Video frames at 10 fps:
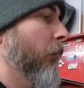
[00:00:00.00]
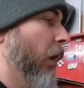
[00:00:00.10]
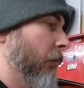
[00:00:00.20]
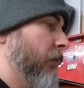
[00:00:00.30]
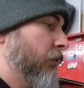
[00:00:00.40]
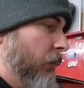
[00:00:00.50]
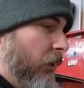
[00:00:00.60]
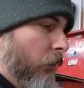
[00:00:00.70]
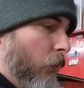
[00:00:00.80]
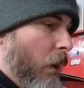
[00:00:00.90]
but
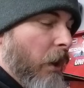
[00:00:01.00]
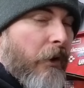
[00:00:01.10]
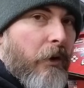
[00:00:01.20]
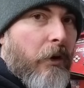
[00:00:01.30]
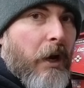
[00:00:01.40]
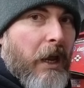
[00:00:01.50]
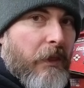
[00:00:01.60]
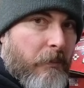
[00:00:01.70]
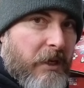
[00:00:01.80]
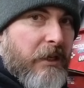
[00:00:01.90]
between the water and
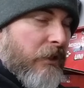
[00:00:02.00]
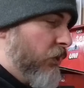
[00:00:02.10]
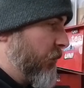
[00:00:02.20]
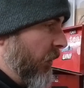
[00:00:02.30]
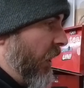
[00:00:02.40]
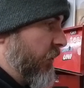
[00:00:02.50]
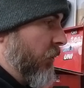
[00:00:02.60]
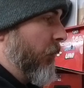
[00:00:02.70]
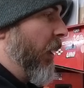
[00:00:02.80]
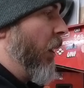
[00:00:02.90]
the media
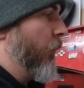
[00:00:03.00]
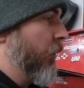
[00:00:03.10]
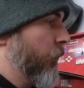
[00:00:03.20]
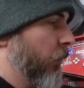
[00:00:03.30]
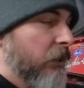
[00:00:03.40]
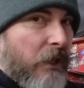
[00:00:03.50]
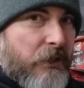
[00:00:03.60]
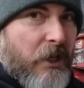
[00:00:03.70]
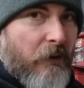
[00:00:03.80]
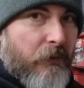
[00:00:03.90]
splashing about, it really
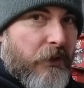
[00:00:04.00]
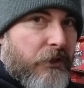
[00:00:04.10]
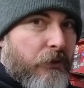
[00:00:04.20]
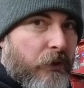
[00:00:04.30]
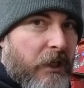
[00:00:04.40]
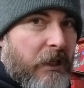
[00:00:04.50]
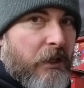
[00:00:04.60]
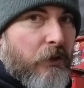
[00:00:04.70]
does cover the screen.